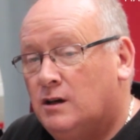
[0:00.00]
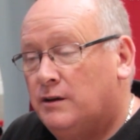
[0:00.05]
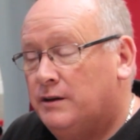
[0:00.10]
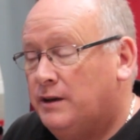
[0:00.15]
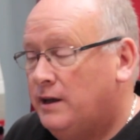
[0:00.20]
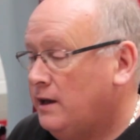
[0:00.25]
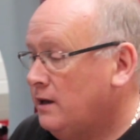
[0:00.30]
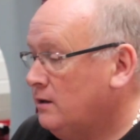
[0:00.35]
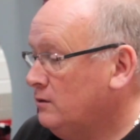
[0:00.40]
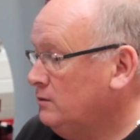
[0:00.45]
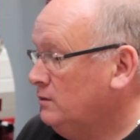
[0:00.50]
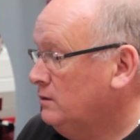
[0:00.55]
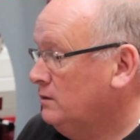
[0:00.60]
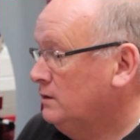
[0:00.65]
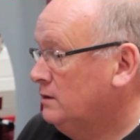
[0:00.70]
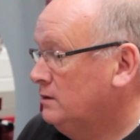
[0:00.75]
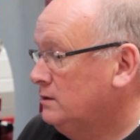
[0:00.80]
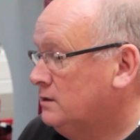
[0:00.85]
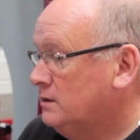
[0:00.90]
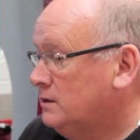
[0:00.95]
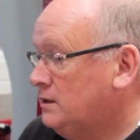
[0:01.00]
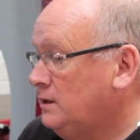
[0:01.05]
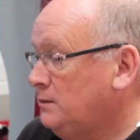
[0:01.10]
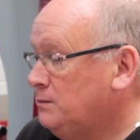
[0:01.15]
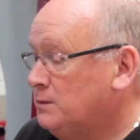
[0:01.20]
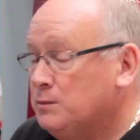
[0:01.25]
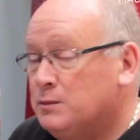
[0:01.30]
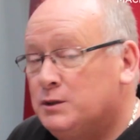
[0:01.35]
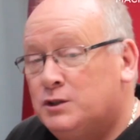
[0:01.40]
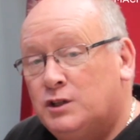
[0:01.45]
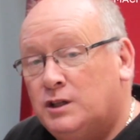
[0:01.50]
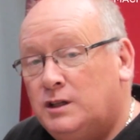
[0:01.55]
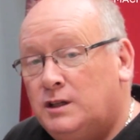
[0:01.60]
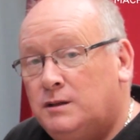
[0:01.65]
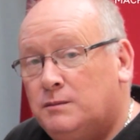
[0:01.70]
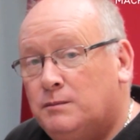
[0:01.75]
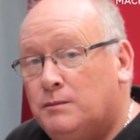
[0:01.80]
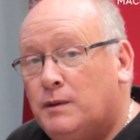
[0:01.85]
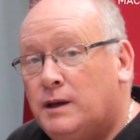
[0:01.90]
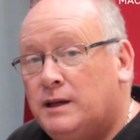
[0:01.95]
on how to keep the
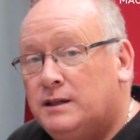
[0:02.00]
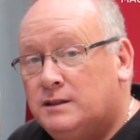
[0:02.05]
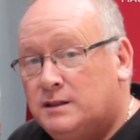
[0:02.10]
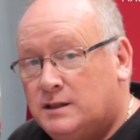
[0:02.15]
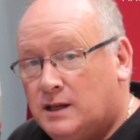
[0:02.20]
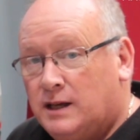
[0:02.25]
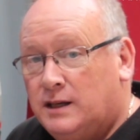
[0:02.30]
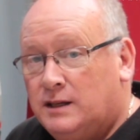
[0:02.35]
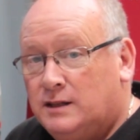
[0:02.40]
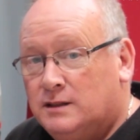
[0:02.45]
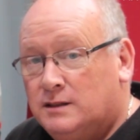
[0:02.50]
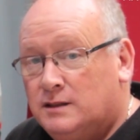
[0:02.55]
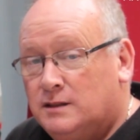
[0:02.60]
machine maintained.